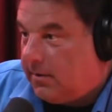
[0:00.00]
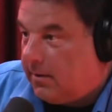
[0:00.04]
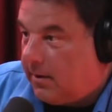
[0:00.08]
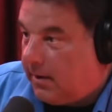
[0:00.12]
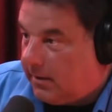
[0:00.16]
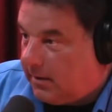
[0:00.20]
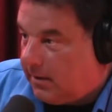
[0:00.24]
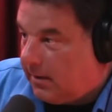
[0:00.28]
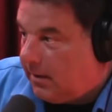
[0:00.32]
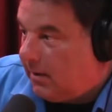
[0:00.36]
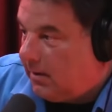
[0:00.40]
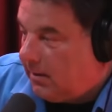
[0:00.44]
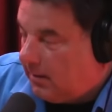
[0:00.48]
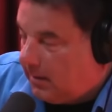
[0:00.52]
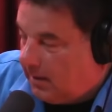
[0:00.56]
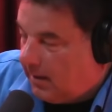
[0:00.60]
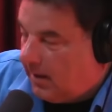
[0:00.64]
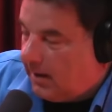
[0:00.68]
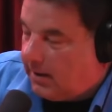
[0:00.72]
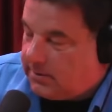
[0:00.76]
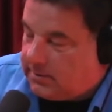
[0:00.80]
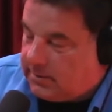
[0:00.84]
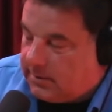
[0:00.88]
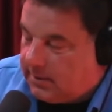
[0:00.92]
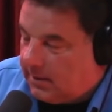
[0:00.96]
like the the
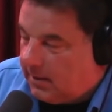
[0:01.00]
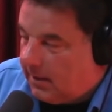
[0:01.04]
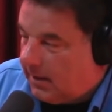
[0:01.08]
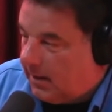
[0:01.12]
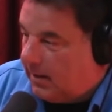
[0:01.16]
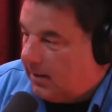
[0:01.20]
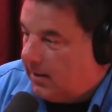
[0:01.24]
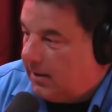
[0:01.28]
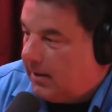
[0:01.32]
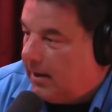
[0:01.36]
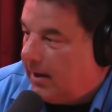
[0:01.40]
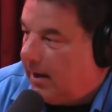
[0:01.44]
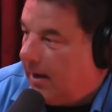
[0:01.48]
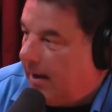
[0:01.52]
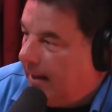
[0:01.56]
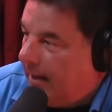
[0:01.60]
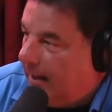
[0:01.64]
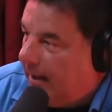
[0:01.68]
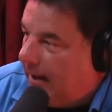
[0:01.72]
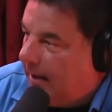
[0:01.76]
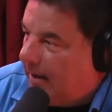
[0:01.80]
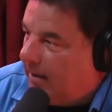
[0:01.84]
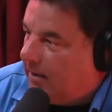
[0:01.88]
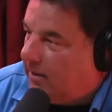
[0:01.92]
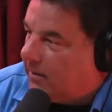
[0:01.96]
next year, and uh,
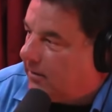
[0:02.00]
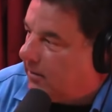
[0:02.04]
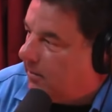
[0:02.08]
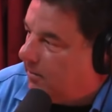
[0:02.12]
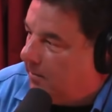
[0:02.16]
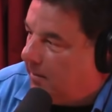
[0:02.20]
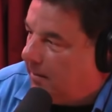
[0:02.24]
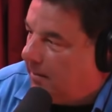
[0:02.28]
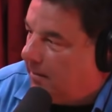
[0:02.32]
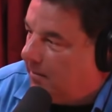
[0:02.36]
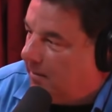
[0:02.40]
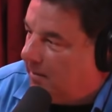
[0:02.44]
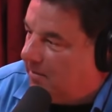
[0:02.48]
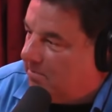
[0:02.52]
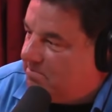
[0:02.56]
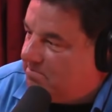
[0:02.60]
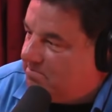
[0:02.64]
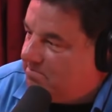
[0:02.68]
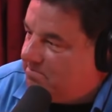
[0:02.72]
he looked at me and he went,